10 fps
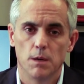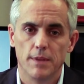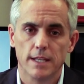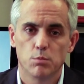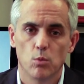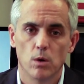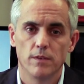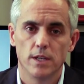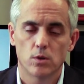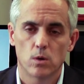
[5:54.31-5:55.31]
that's more of
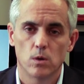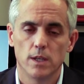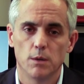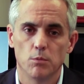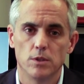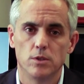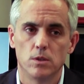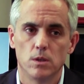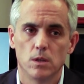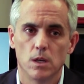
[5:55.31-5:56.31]
an internal
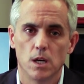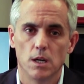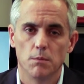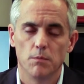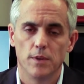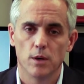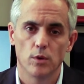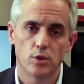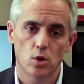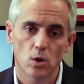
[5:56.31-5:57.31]
hemorrhage that
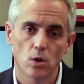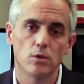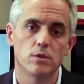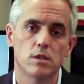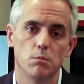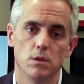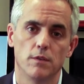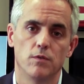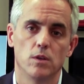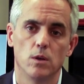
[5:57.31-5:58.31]
returns the
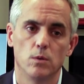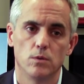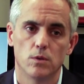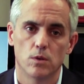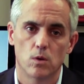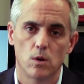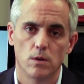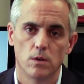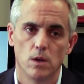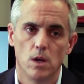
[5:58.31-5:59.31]
blood flow to the
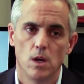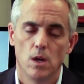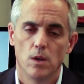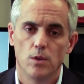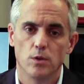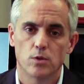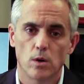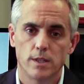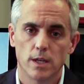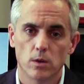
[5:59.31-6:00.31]
heart. Those
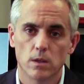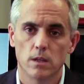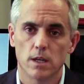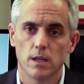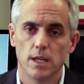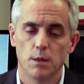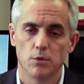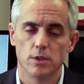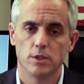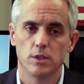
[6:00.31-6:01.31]
arterial
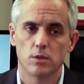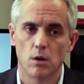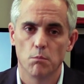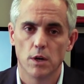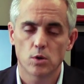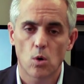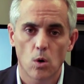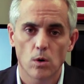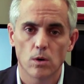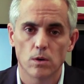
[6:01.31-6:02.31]
hemorrhages are much
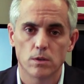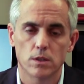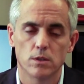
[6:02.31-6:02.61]
harder to